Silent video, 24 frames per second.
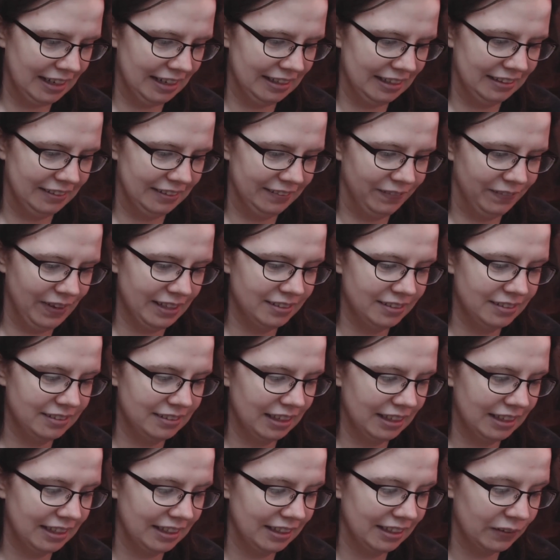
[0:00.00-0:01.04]
in the
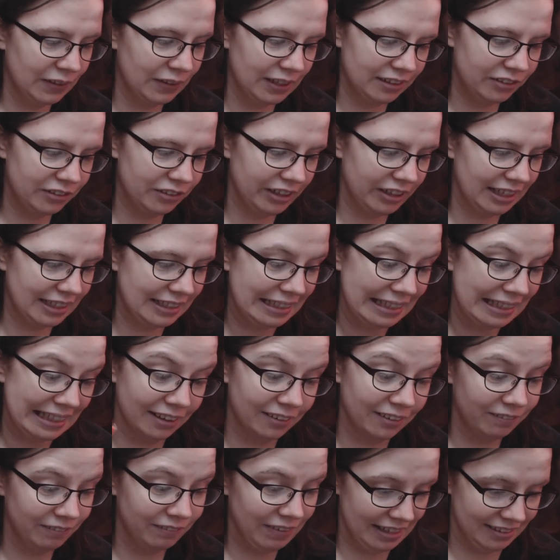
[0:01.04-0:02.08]
best-selling quick dry
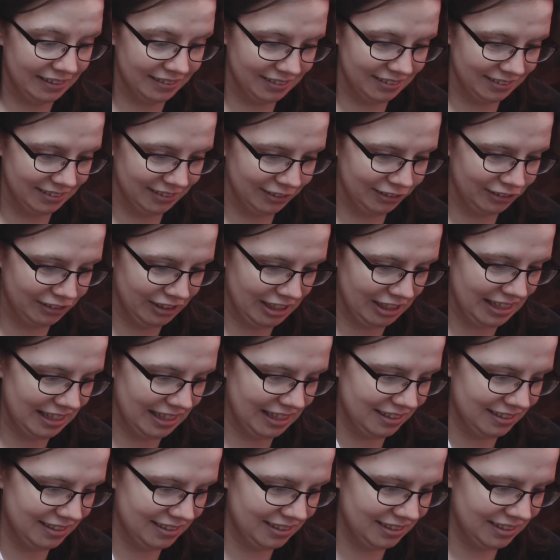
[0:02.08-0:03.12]
neon pastel
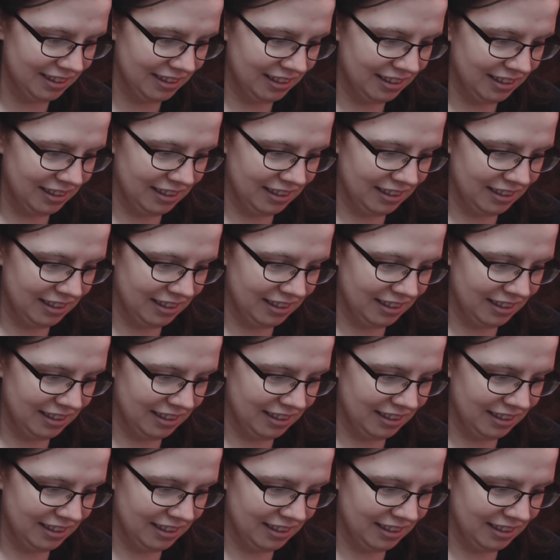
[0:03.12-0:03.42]
shade.